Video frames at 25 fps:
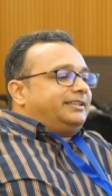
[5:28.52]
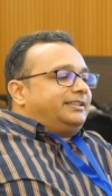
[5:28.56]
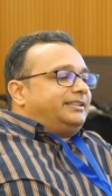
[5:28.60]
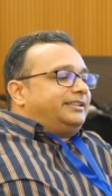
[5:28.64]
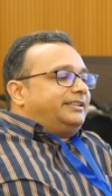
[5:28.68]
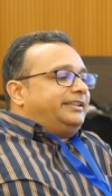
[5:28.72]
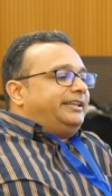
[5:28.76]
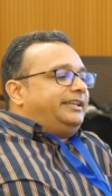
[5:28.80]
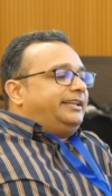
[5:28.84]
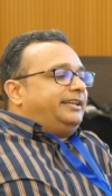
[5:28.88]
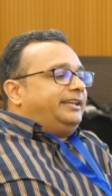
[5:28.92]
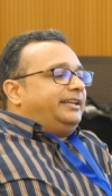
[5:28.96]

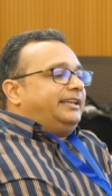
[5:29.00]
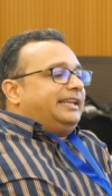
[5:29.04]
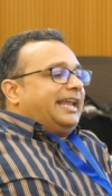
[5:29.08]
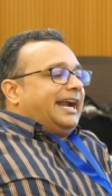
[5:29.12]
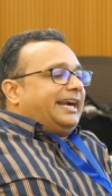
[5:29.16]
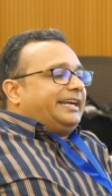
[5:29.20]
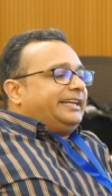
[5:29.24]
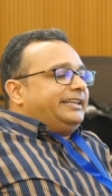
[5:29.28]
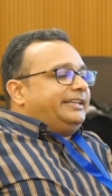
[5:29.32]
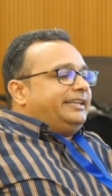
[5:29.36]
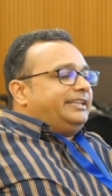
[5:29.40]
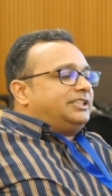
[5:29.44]
The in
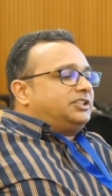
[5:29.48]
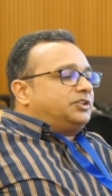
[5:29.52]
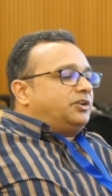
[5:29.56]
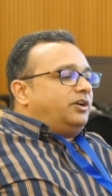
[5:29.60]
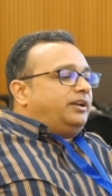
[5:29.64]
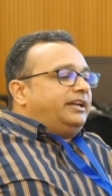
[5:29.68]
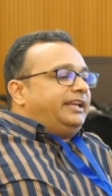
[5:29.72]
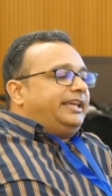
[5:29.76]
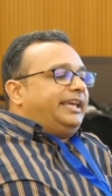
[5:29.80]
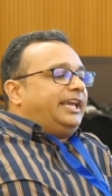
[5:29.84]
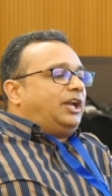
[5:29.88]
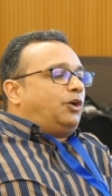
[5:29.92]
Latin it's
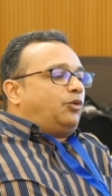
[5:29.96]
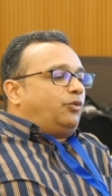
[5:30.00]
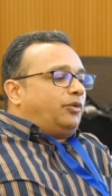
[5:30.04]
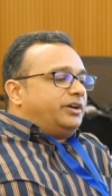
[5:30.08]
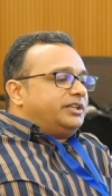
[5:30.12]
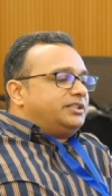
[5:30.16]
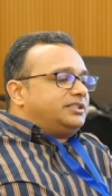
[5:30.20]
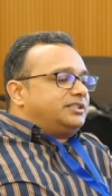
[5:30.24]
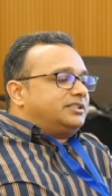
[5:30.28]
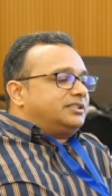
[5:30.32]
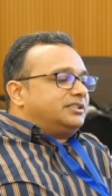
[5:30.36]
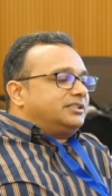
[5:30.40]
called
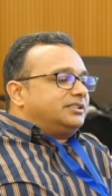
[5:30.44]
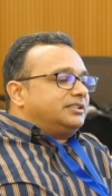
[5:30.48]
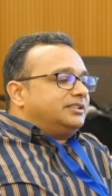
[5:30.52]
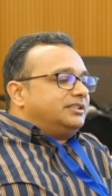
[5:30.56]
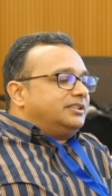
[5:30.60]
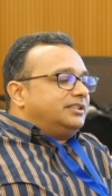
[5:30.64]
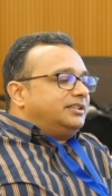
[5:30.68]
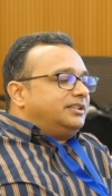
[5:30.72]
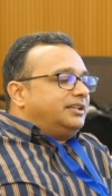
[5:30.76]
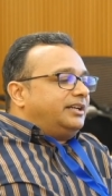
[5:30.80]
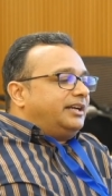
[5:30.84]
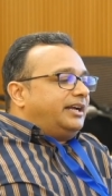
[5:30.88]
equus
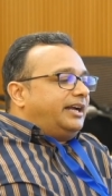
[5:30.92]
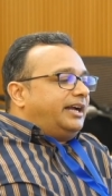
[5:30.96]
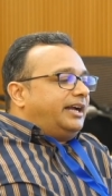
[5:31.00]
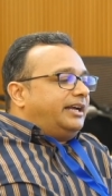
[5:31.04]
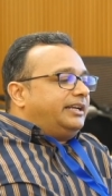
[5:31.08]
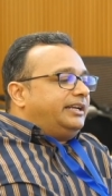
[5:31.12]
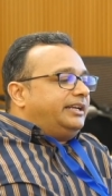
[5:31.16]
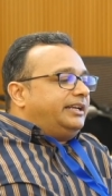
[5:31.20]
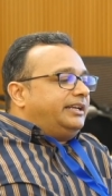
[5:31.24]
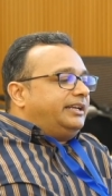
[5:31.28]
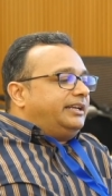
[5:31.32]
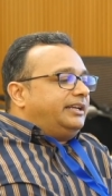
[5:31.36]

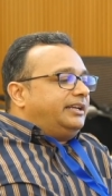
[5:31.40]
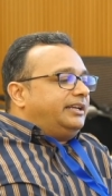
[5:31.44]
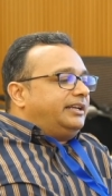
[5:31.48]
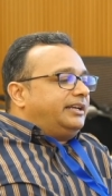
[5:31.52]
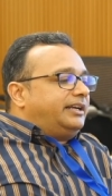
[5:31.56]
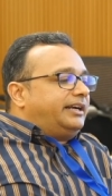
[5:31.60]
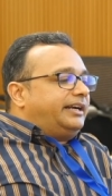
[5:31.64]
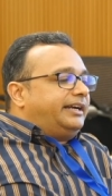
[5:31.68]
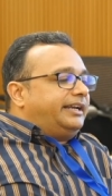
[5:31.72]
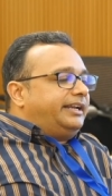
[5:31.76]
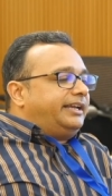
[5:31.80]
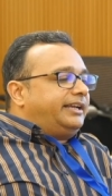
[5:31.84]
and in
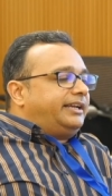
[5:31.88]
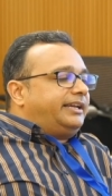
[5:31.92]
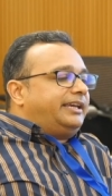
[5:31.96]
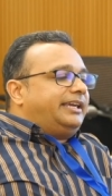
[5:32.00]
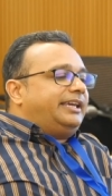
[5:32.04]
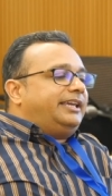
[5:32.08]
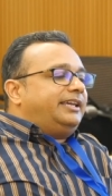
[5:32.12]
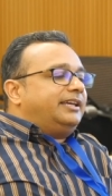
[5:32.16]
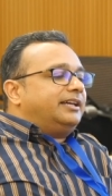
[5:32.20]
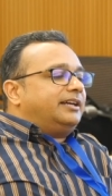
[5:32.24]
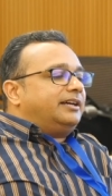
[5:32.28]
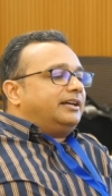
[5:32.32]
Greek,
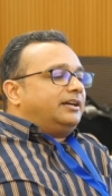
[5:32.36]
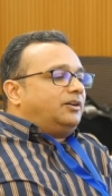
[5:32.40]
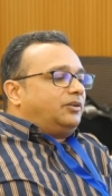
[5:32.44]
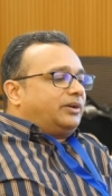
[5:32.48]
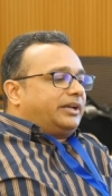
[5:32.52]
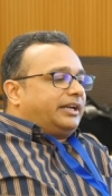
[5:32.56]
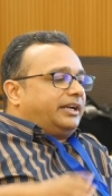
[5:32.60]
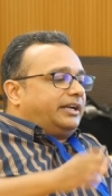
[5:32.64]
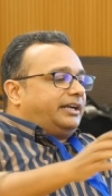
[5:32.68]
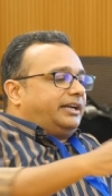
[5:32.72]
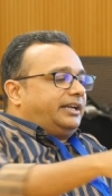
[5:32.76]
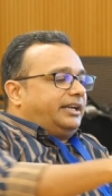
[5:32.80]
uh,
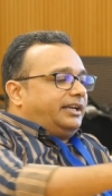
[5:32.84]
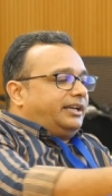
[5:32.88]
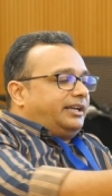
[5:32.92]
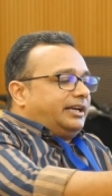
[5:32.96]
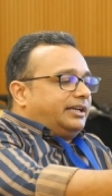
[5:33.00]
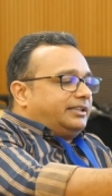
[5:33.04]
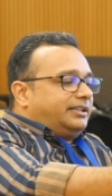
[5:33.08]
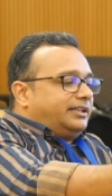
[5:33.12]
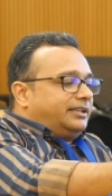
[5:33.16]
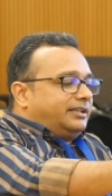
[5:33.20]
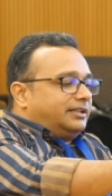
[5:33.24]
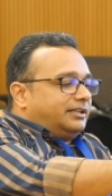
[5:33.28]
okay Greek
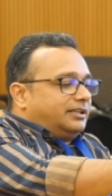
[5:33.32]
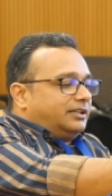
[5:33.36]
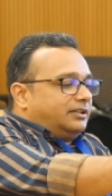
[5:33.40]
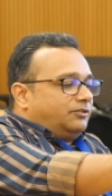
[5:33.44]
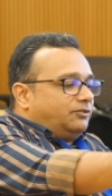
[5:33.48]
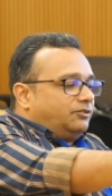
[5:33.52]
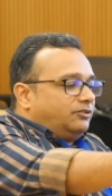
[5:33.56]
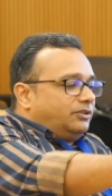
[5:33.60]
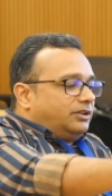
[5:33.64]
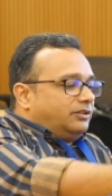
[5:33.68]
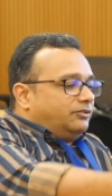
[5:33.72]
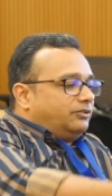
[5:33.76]
I think uh,
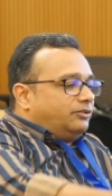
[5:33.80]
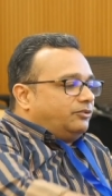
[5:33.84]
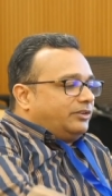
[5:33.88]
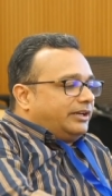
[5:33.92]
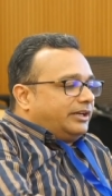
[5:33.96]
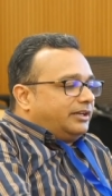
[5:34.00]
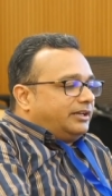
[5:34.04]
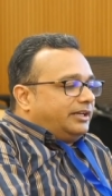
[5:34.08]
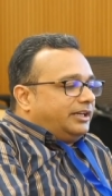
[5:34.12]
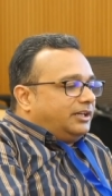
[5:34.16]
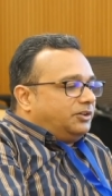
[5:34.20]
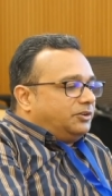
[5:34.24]
we
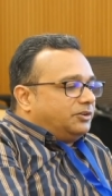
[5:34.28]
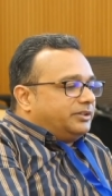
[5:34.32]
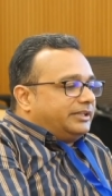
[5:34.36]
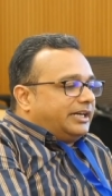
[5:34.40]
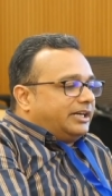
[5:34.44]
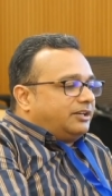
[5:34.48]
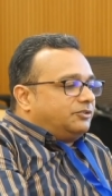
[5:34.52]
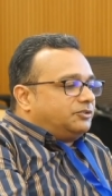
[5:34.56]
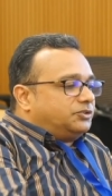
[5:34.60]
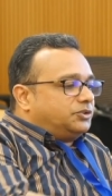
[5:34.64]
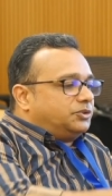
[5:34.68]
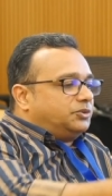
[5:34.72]
can ignore
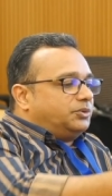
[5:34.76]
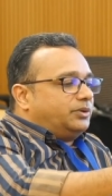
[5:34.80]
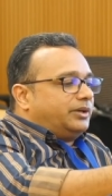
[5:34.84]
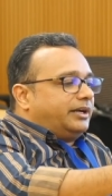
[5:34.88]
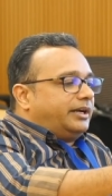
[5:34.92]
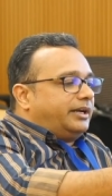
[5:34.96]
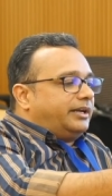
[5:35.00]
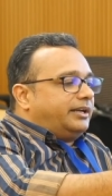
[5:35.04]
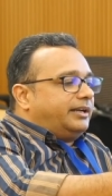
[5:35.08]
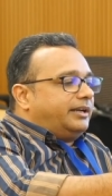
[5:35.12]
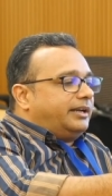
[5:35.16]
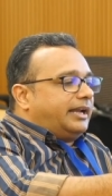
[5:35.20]
that. So
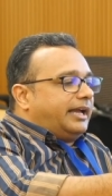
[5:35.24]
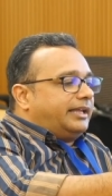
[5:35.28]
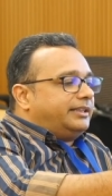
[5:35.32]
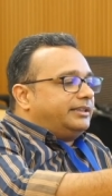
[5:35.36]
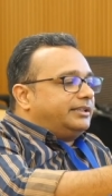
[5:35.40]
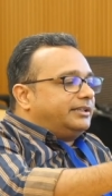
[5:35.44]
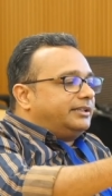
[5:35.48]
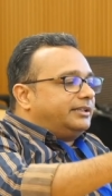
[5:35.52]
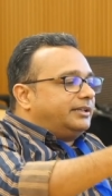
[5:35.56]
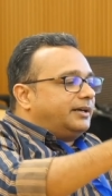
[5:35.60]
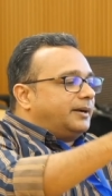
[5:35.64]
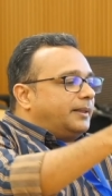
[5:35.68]
and,
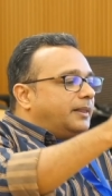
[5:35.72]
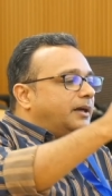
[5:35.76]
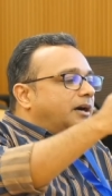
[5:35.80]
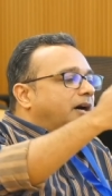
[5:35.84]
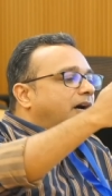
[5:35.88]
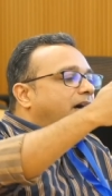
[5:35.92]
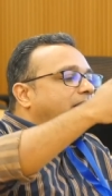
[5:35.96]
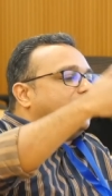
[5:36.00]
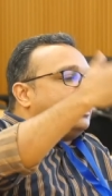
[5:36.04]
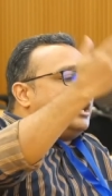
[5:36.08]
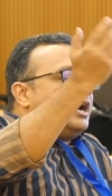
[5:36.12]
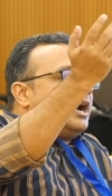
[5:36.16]
and the
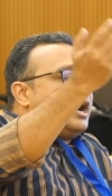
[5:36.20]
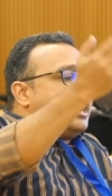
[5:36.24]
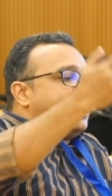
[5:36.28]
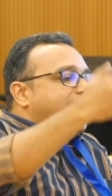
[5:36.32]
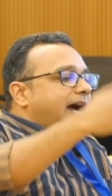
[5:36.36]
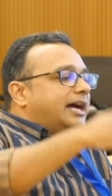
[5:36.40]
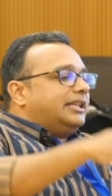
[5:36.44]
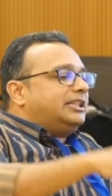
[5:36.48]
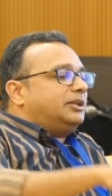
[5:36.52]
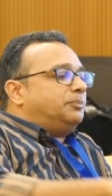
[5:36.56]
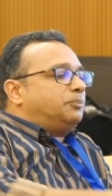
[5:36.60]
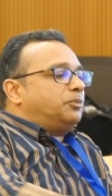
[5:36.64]

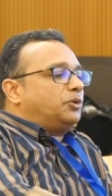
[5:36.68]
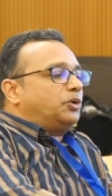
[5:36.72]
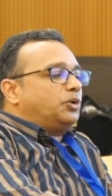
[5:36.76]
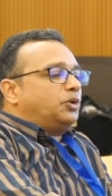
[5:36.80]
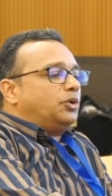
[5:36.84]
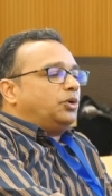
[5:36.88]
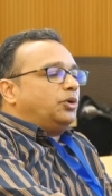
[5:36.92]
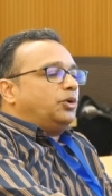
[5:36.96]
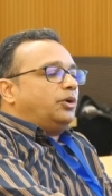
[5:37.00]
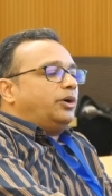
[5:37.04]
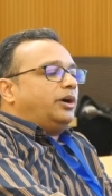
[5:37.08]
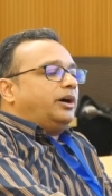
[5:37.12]
and the
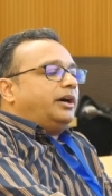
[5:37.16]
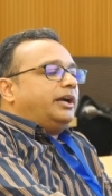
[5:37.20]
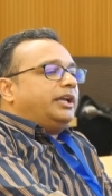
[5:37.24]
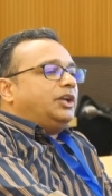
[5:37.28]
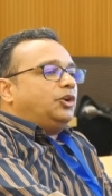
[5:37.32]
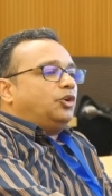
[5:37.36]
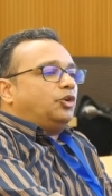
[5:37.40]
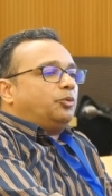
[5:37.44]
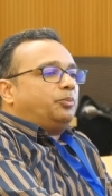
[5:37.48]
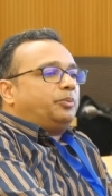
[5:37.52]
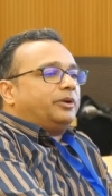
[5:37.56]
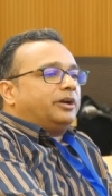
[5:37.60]

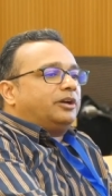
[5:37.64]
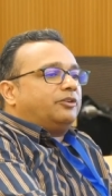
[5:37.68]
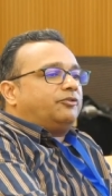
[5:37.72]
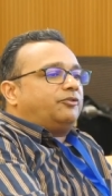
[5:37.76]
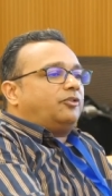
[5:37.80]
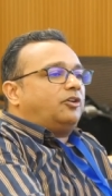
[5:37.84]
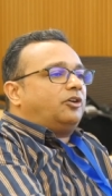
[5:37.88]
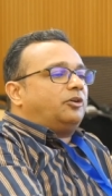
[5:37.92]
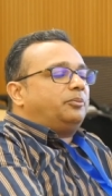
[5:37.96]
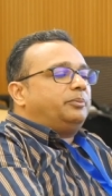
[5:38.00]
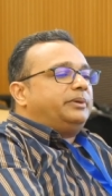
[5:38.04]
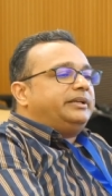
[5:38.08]
proto-European
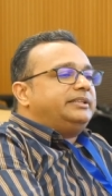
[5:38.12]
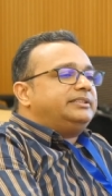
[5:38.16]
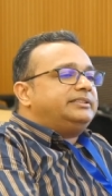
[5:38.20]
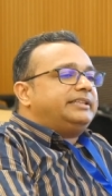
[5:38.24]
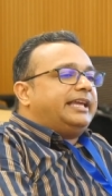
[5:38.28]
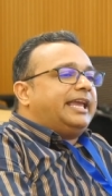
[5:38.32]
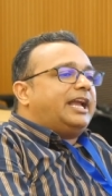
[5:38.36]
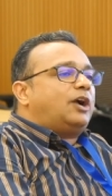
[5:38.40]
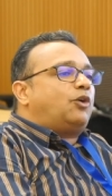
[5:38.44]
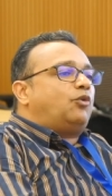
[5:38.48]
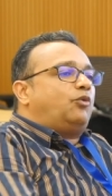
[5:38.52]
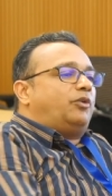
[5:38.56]
form is
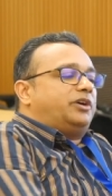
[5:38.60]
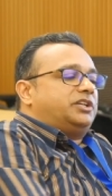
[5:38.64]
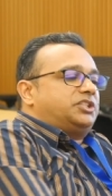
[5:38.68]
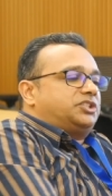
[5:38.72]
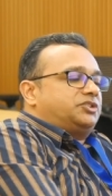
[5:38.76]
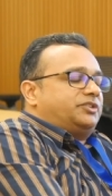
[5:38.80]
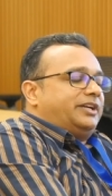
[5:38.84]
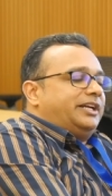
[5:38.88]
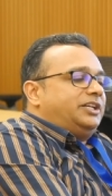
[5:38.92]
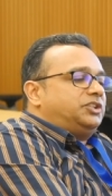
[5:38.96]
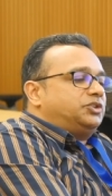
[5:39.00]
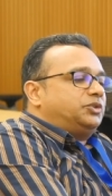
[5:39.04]

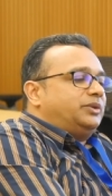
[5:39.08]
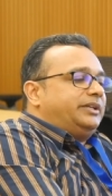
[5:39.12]
*ekwas*, right?